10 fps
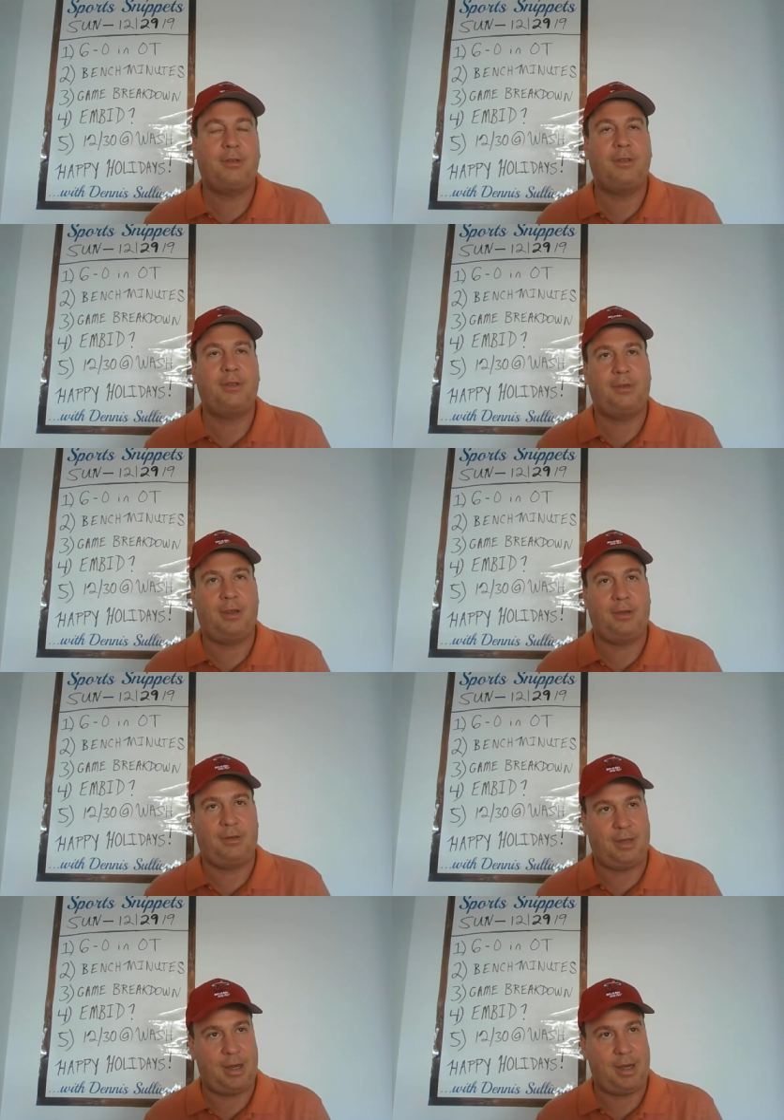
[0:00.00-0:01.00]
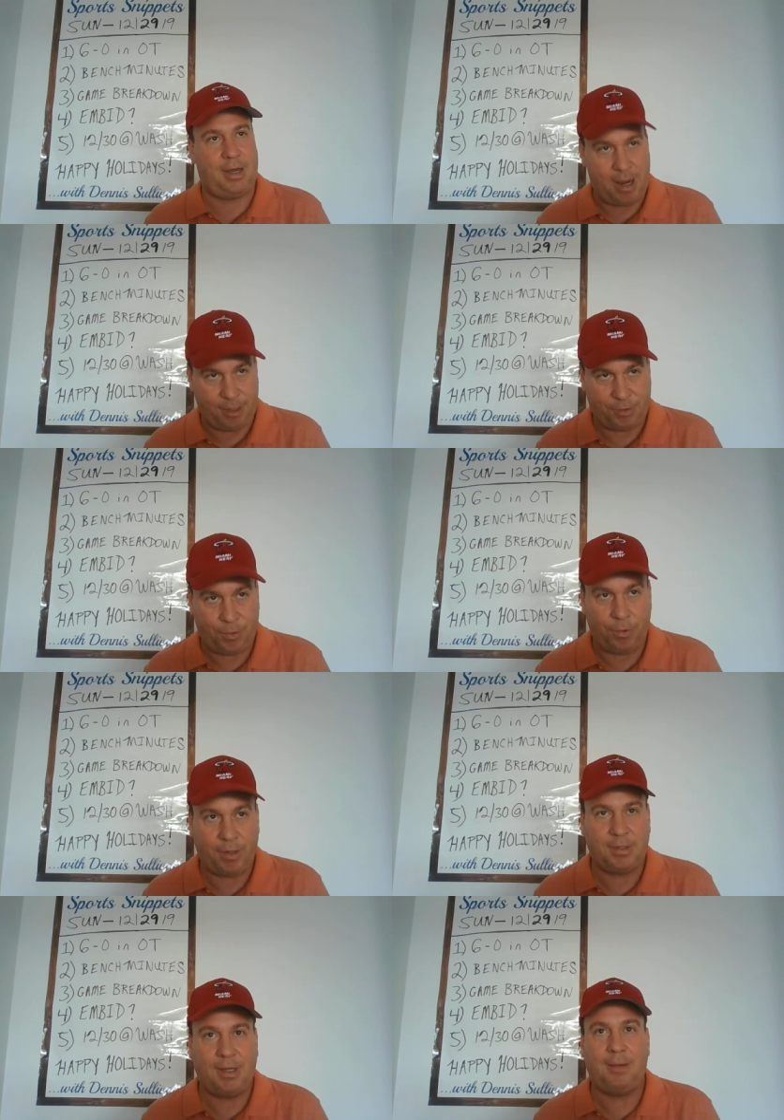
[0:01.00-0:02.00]
This is a
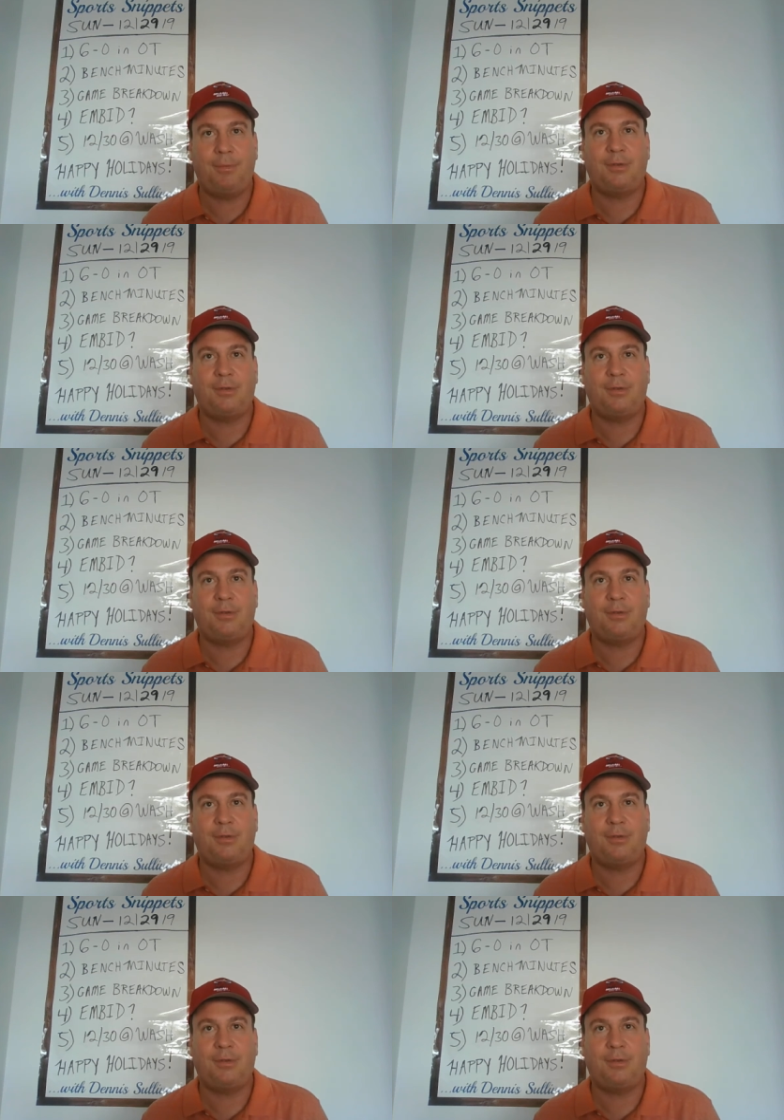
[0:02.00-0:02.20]
high-scoring team.